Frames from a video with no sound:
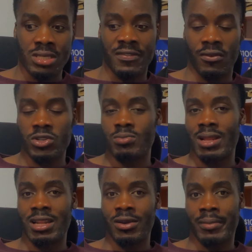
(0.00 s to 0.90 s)
If you want to be
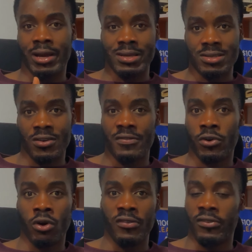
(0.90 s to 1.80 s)
learning by yourself
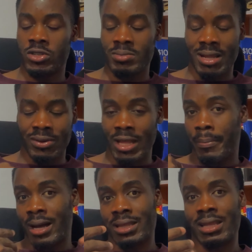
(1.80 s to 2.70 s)
or if you want to be learning with a
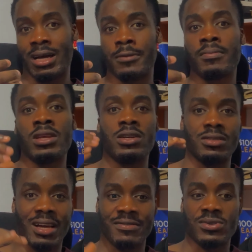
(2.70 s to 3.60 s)
partner,
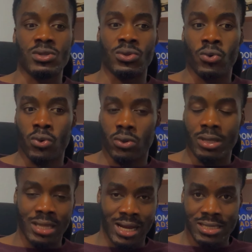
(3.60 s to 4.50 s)
you have to know
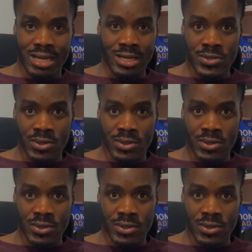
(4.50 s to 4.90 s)
that as